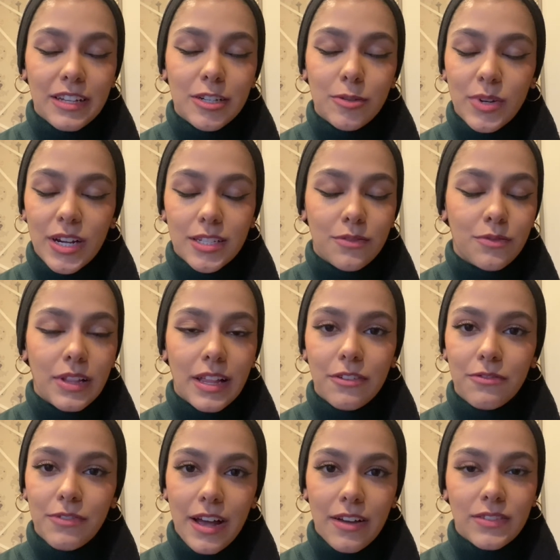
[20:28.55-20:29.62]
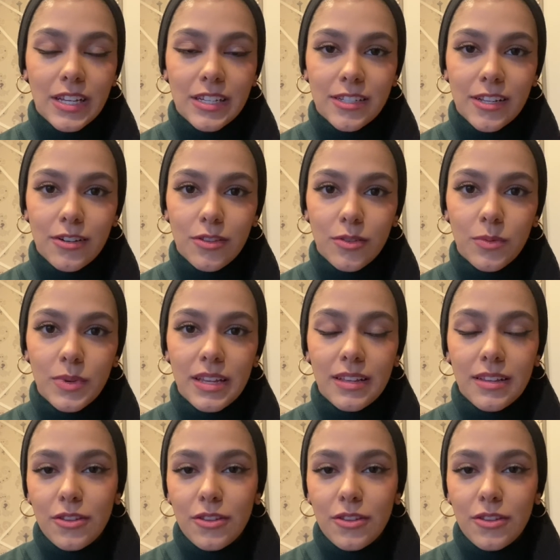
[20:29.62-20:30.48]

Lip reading: depressed for like 5 days out of the week,